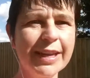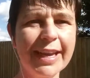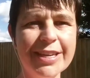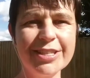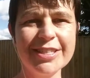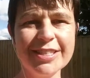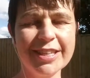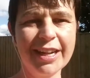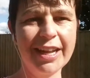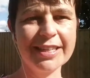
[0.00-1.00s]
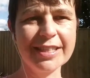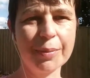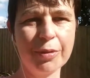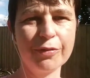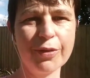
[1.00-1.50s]
occasions in the last
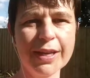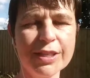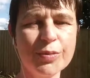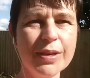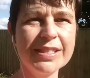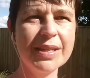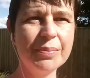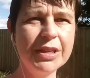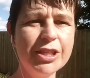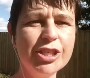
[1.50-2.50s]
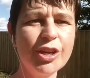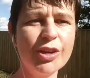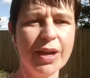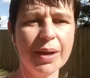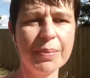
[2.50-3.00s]
couple of weeks where something
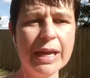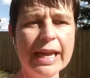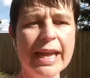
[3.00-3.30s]
showed up